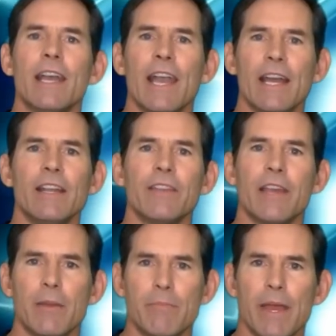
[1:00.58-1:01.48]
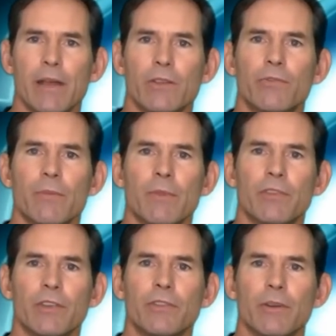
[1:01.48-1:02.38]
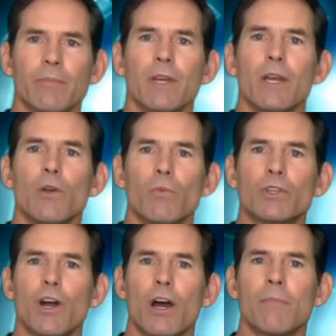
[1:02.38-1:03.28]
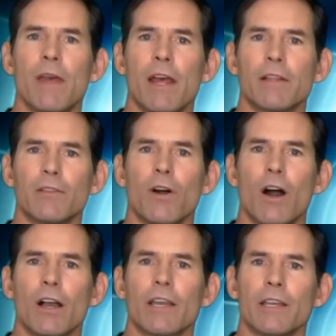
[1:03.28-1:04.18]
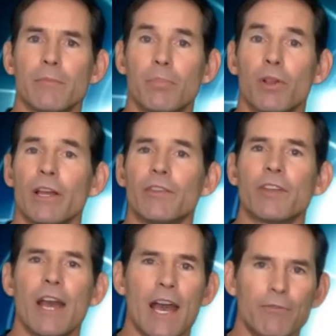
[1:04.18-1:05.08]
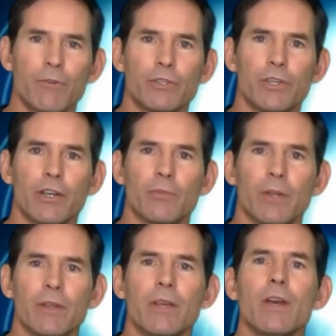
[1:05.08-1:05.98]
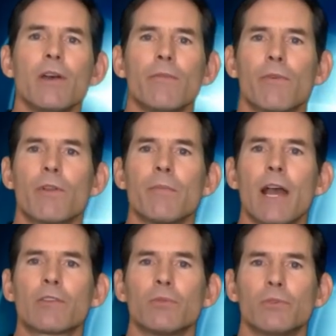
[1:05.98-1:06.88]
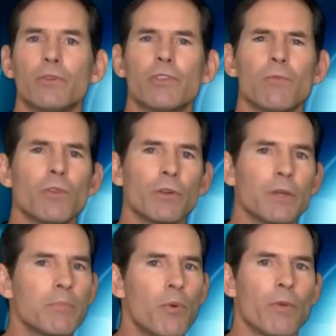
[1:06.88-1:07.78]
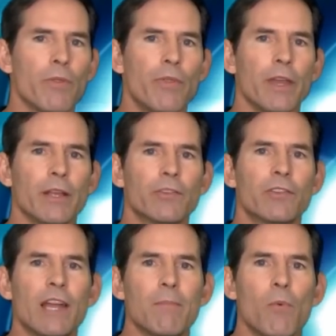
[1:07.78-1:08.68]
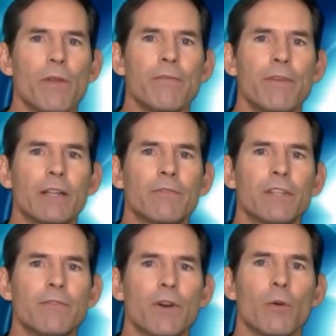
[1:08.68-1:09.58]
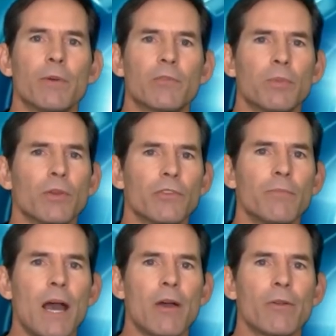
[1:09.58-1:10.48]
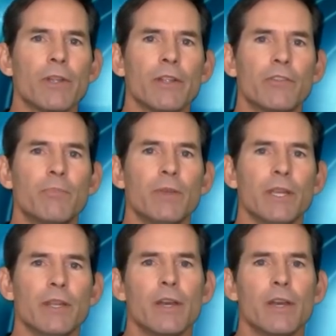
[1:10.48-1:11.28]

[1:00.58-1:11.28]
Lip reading: any of the 8 bands from the system, which automatically lock in place after adjustment, VertiMax will do some really important things that more effectively develop explosive power and speed